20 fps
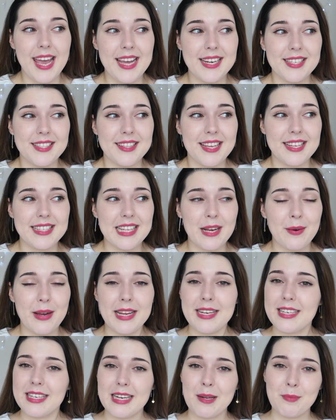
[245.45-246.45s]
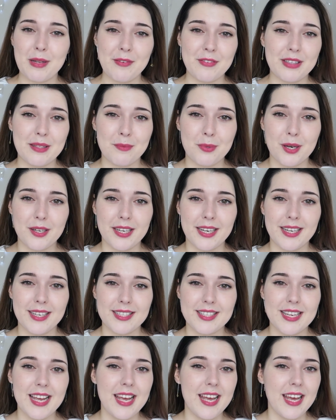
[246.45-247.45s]
and that's how I ended up loving the
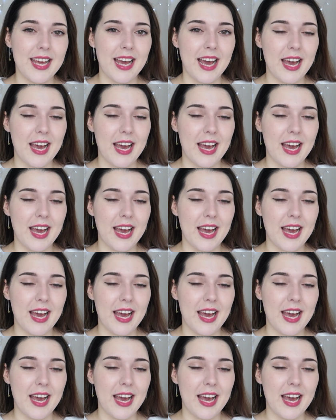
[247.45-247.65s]
product.